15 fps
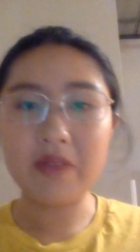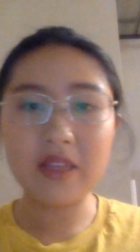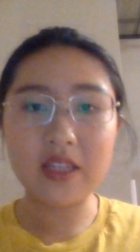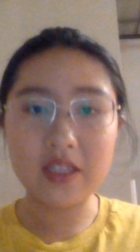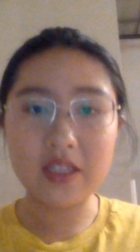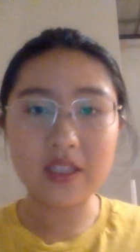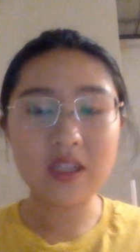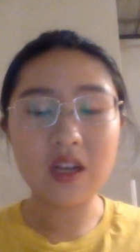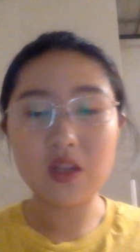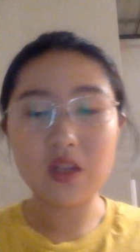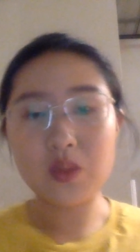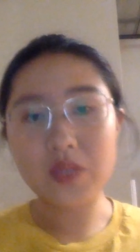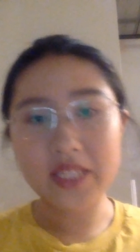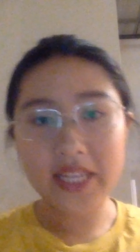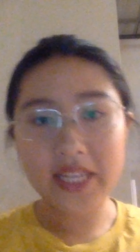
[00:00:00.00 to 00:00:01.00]
does come
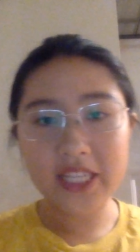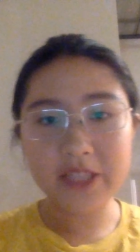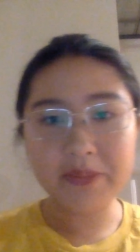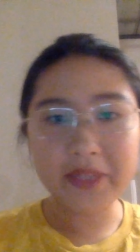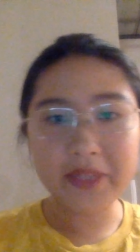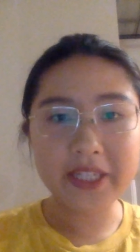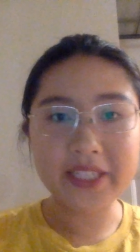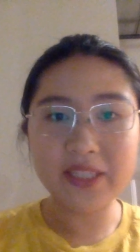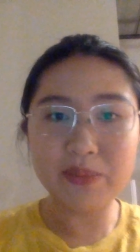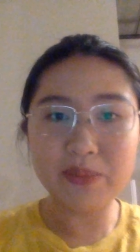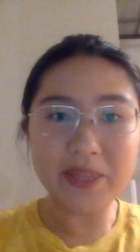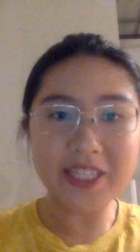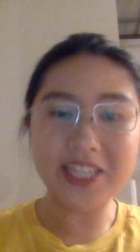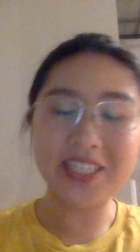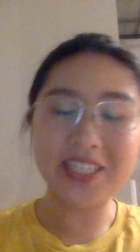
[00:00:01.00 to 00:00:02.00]
with heat because
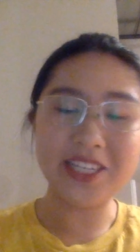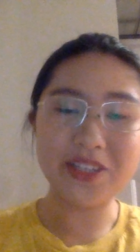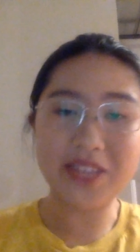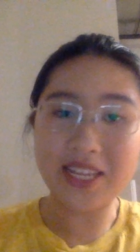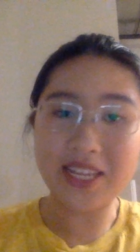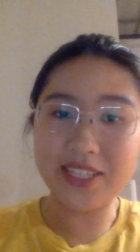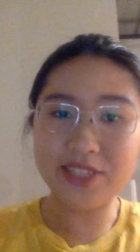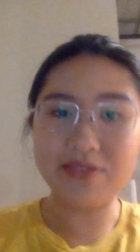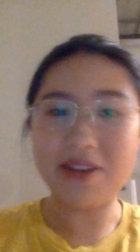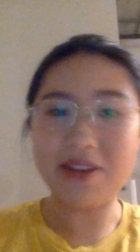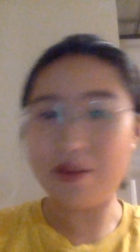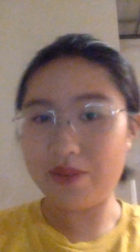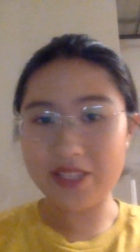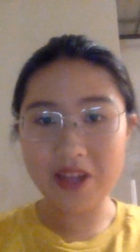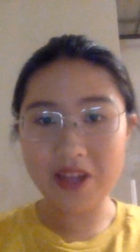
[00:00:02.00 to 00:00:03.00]
basically you can survive
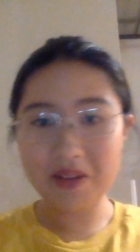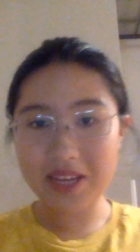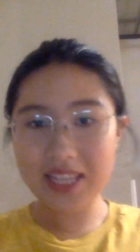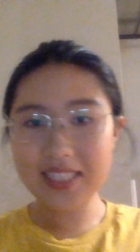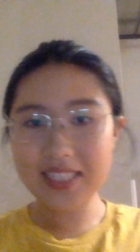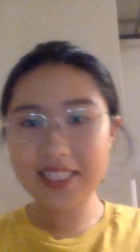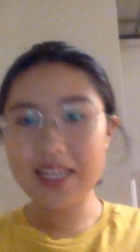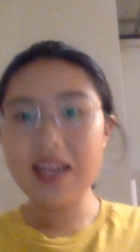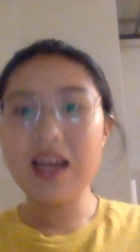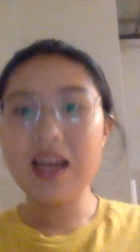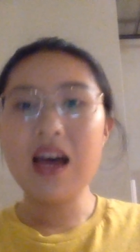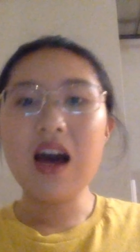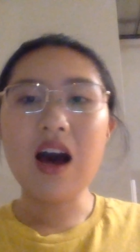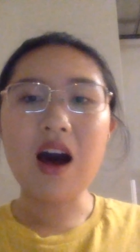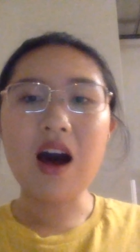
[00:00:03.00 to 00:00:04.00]
without heat.
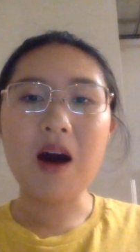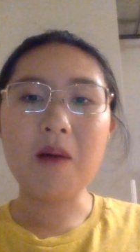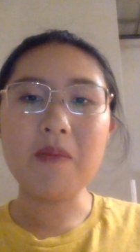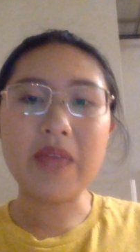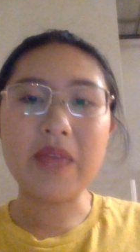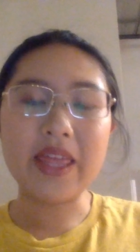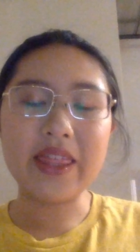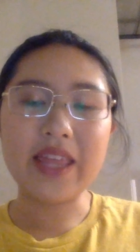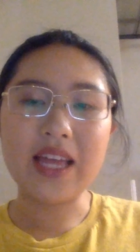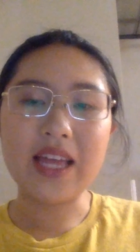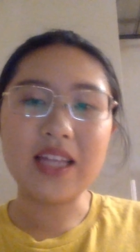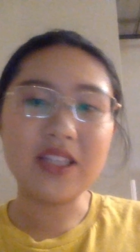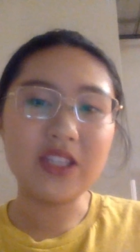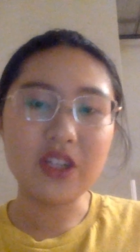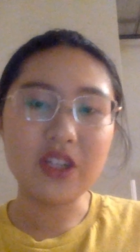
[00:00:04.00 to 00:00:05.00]
And
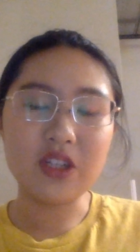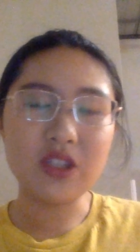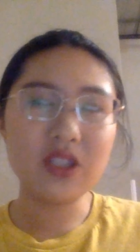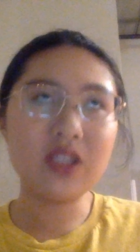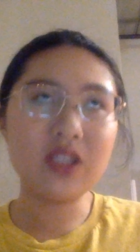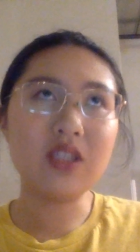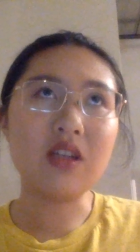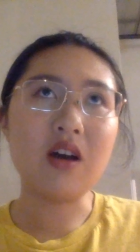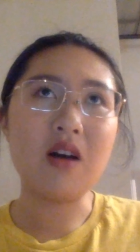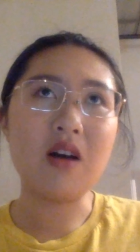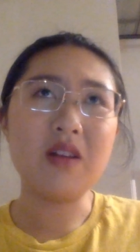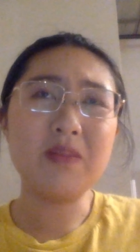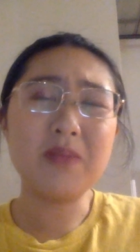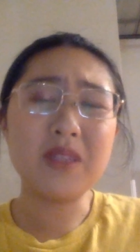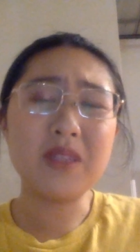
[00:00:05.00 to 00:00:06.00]
then
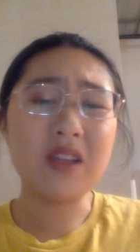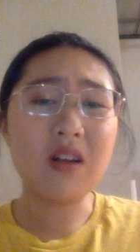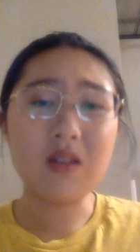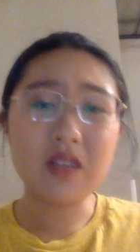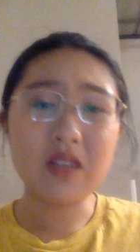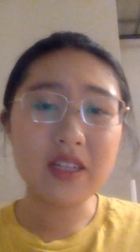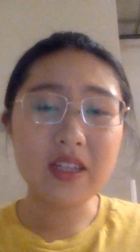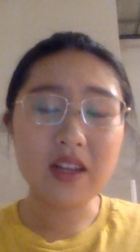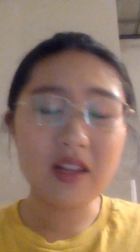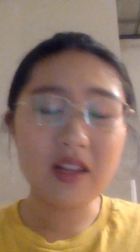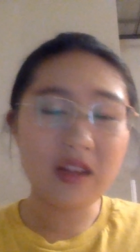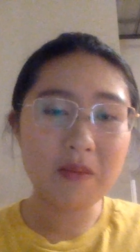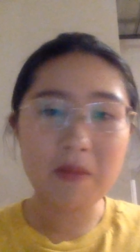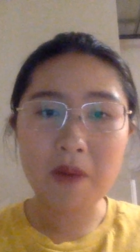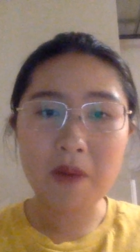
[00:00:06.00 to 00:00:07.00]
but not all the
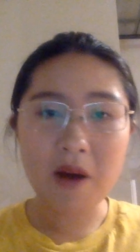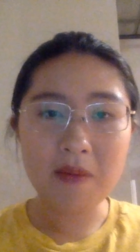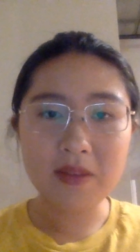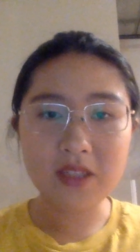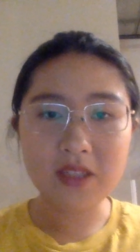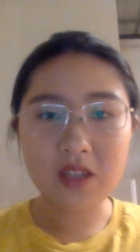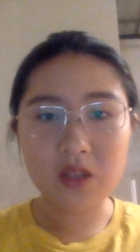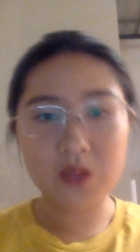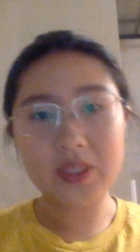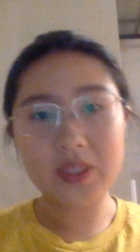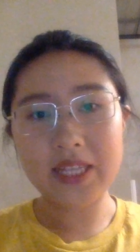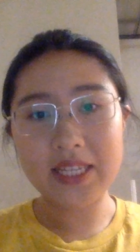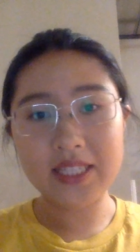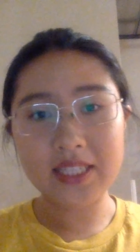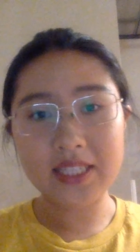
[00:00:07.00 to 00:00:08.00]
apartments come with
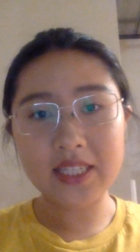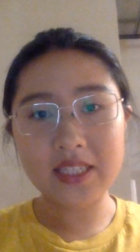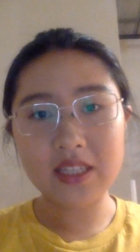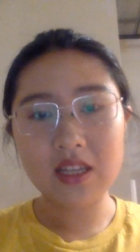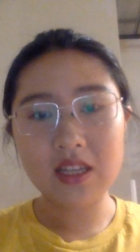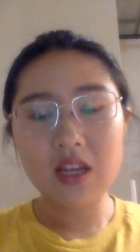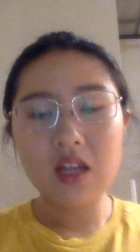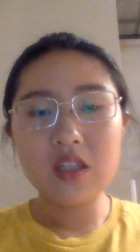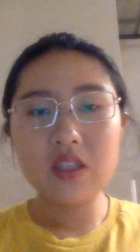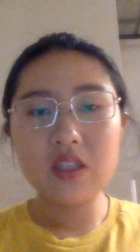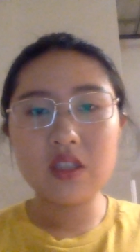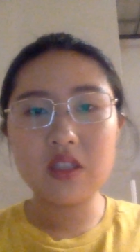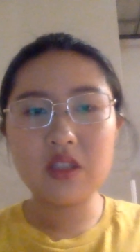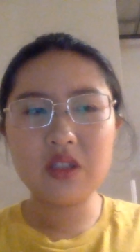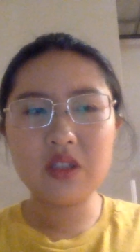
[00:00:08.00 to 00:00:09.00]
ACs.
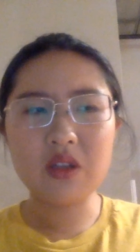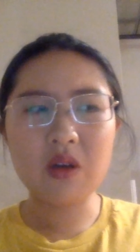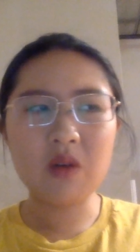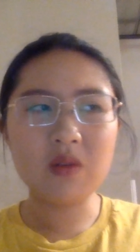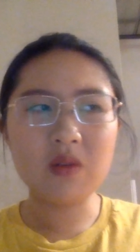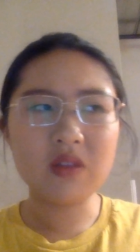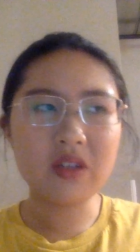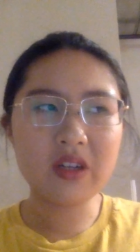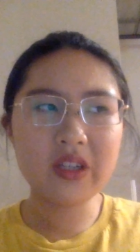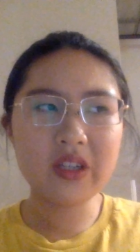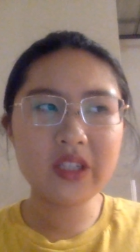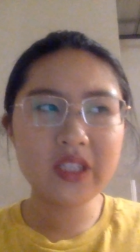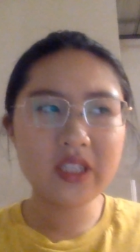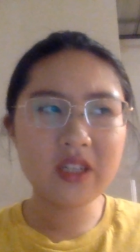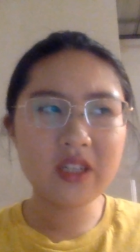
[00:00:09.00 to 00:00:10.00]
So
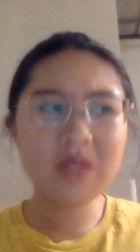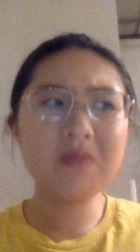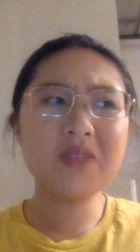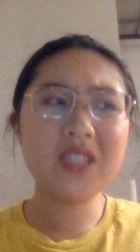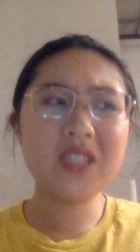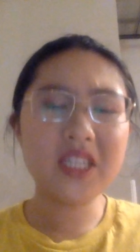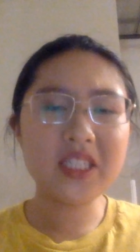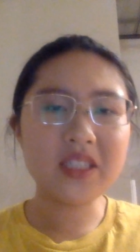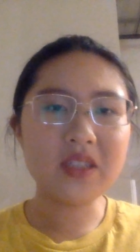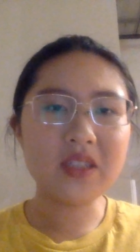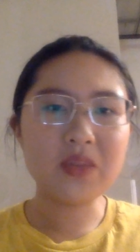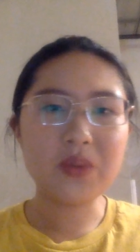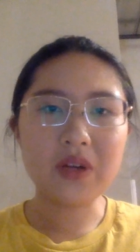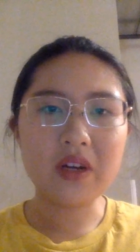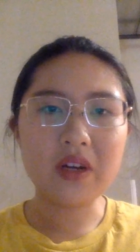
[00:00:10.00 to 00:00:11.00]
there's some seasons
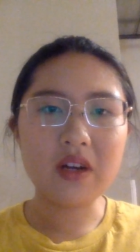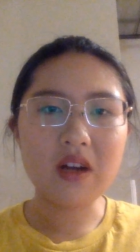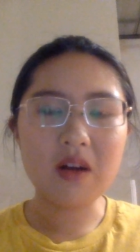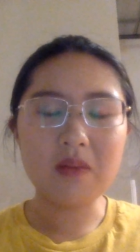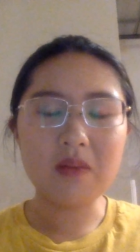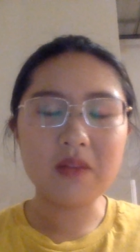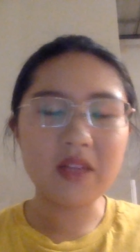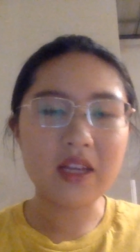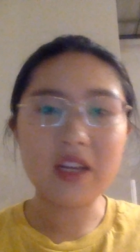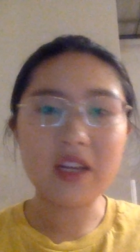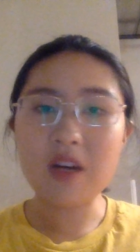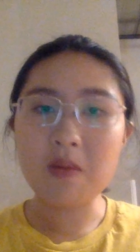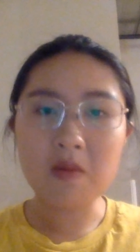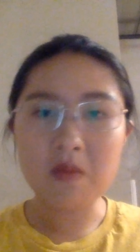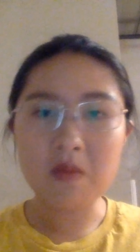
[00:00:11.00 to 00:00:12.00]
where, like a
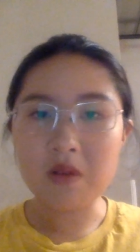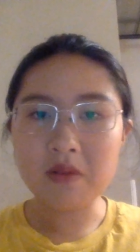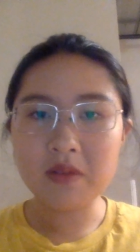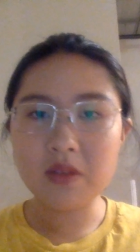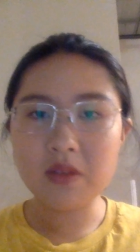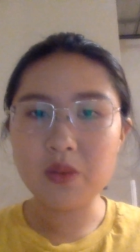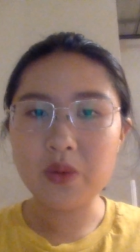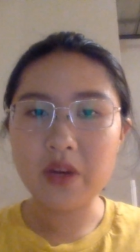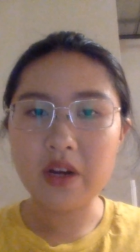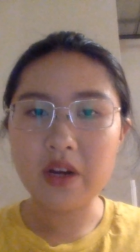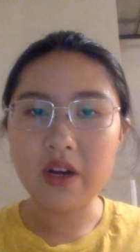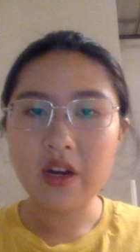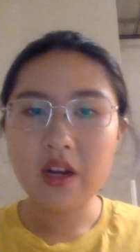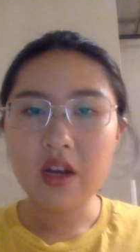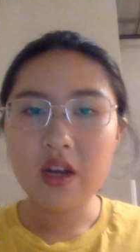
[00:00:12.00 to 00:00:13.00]
couple months where
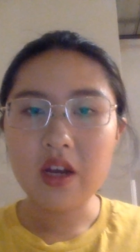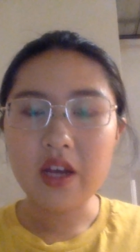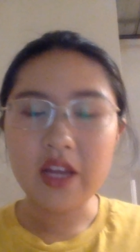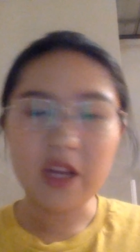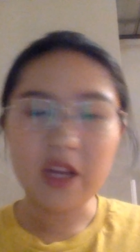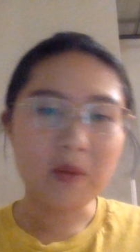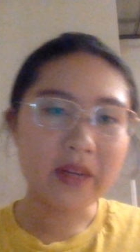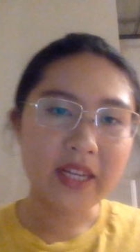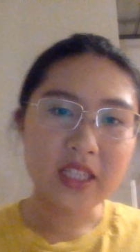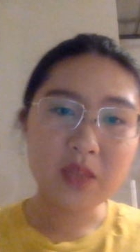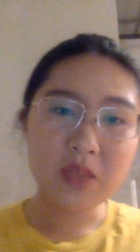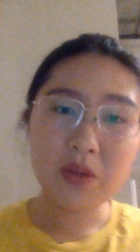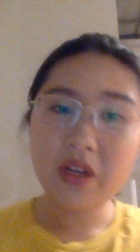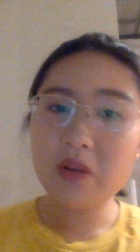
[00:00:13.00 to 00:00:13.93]
Ann Arbor gets pretty